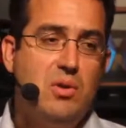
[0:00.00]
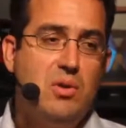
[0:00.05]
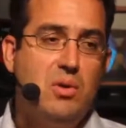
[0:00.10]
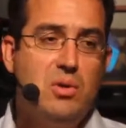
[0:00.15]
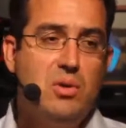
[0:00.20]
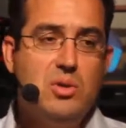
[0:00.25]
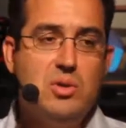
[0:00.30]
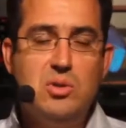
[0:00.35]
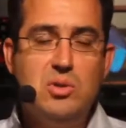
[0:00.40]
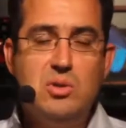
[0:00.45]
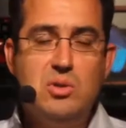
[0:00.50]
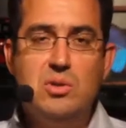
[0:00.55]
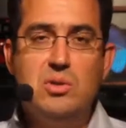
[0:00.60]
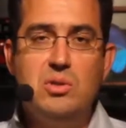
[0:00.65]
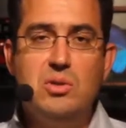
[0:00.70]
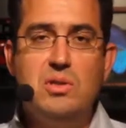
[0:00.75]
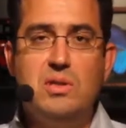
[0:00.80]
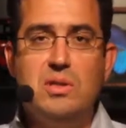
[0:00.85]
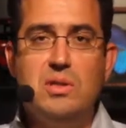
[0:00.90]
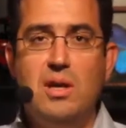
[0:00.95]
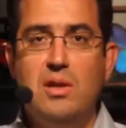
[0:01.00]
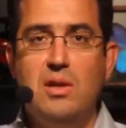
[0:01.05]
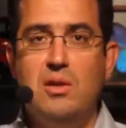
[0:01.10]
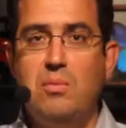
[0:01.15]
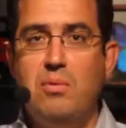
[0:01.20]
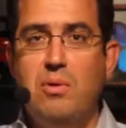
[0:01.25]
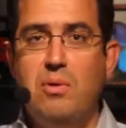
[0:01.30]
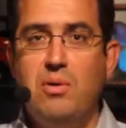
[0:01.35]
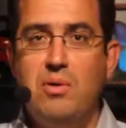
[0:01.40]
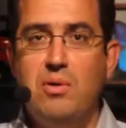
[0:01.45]
courses, the
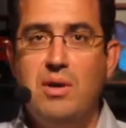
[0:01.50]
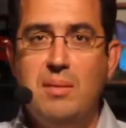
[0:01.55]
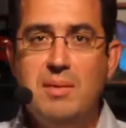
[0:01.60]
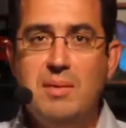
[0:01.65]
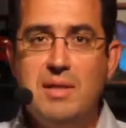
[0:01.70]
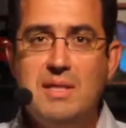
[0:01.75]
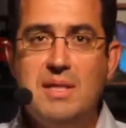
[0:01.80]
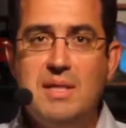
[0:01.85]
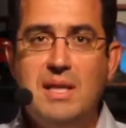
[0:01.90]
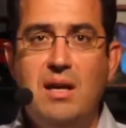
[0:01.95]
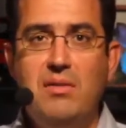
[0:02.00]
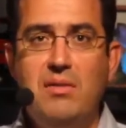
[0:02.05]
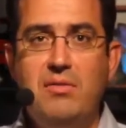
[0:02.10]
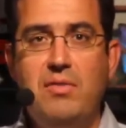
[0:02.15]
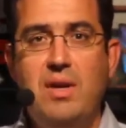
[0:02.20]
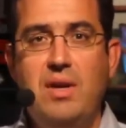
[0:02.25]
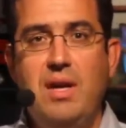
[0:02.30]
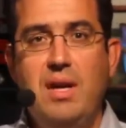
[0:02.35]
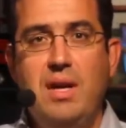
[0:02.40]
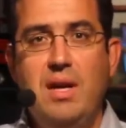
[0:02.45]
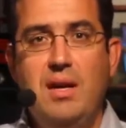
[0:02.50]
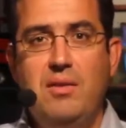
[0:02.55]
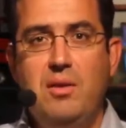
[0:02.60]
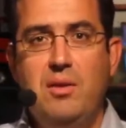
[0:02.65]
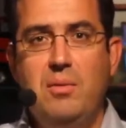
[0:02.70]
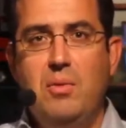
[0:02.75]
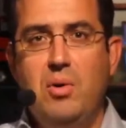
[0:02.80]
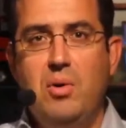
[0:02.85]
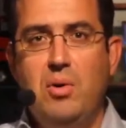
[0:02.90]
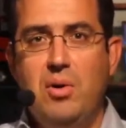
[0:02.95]
program itself.
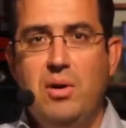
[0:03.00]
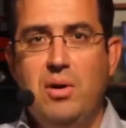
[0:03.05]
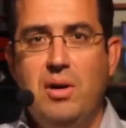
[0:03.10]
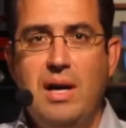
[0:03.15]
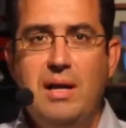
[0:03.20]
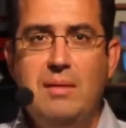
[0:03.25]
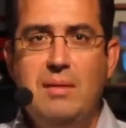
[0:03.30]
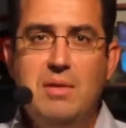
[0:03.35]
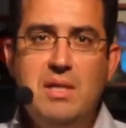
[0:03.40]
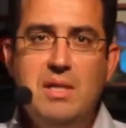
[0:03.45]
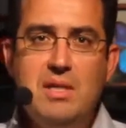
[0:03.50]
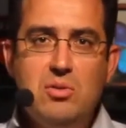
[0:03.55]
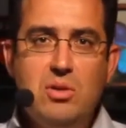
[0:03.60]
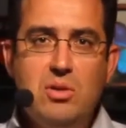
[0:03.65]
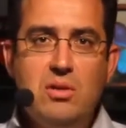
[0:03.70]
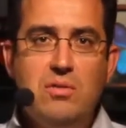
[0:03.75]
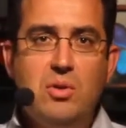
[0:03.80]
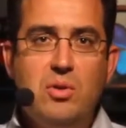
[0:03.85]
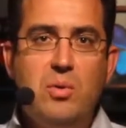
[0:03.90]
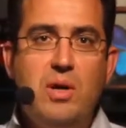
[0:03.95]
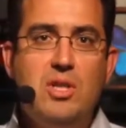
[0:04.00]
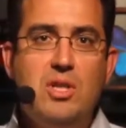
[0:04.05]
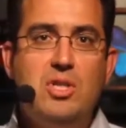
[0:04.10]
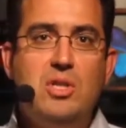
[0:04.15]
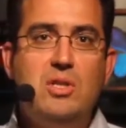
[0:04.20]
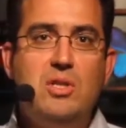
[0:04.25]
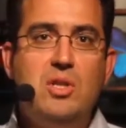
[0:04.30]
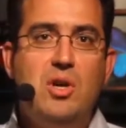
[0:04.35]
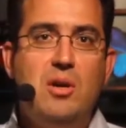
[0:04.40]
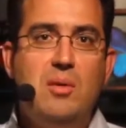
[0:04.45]
The more administrative
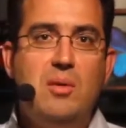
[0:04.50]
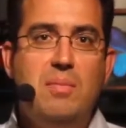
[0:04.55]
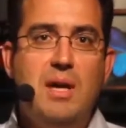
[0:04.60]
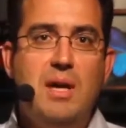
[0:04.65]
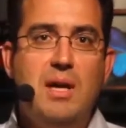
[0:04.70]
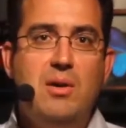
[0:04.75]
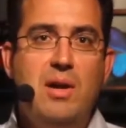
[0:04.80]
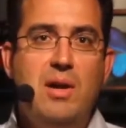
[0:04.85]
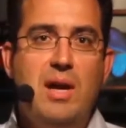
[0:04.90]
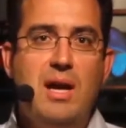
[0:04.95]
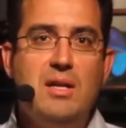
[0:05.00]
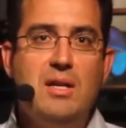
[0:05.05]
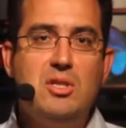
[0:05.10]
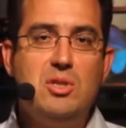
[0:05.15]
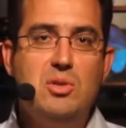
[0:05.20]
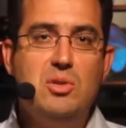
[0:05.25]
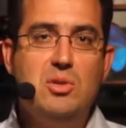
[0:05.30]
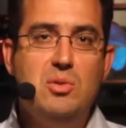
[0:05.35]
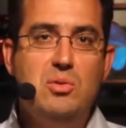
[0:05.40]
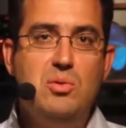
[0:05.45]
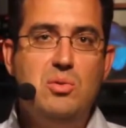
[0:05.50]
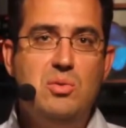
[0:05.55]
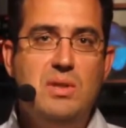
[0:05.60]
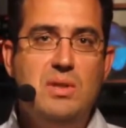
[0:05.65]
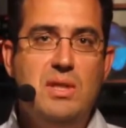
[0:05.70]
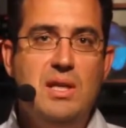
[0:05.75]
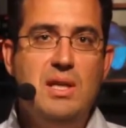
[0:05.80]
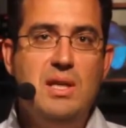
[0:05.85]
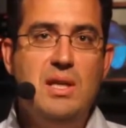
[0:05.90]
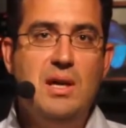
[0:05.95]
questions are better asked to
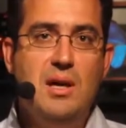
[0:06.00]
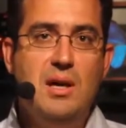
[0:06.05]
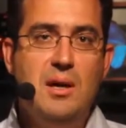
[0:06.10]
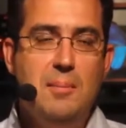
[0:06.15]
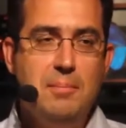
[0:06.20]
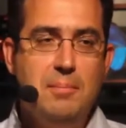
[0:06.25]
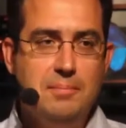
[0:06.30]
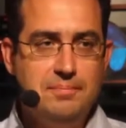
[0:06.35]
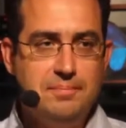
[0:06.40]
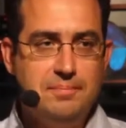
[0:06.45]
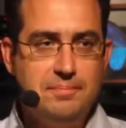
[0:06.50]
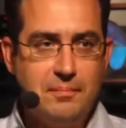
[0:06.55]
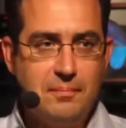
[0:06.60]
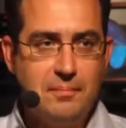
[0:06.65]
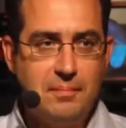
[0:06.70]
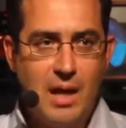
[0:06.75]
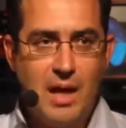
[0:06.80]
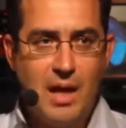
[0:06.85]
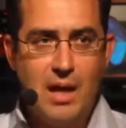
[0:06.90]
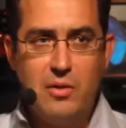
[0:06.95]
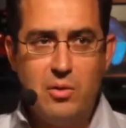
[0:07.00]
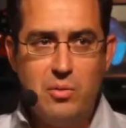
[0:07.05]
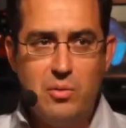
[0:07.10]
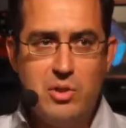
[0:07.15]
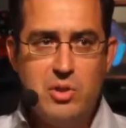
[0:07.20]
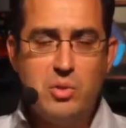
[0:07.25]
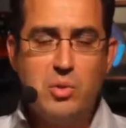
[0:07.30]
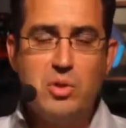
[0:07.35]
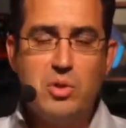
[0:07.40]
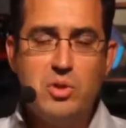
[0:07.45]
the other
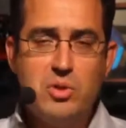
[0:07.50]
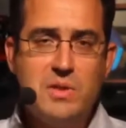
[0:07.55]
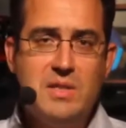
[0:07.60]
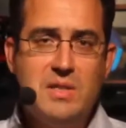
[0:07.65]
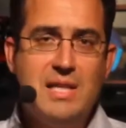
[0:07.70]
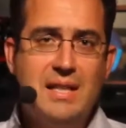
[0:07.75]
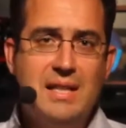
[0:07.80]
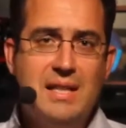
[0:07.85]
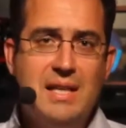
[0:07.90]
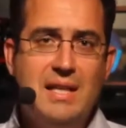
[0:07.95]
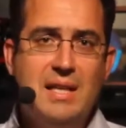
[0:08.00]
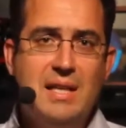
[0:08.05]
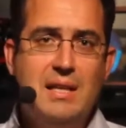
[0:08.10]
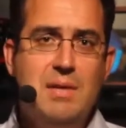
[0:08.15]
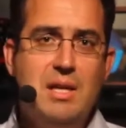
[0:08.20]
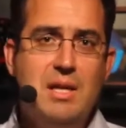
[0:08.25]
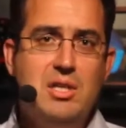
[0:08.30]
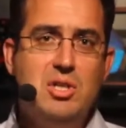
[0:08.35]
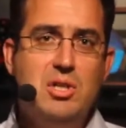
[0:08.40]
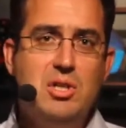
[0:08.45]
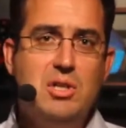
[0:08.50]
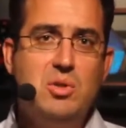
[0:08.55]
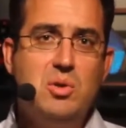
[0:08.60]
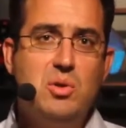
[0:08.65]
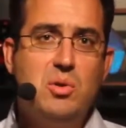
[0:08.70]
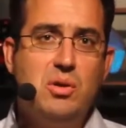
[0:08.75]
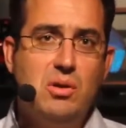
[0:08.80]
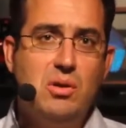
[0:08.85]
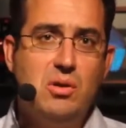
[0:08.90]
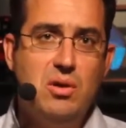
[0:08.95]
resources that Ellen mentions
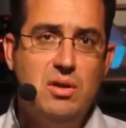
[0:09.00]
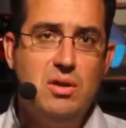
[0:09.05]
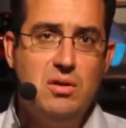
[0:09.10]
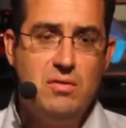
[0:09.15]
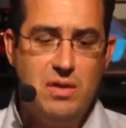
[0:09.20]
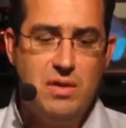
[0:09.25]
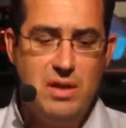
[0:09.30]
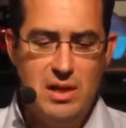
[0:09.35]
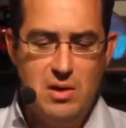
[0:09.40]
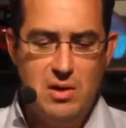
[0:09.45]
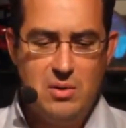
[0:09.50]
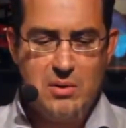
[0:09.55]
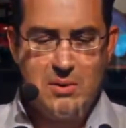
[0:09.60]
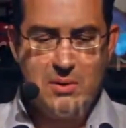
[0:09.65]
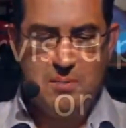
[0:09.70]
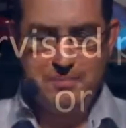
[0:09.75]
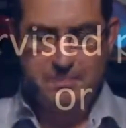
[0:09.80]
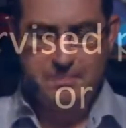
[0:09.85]
earlier in the videos.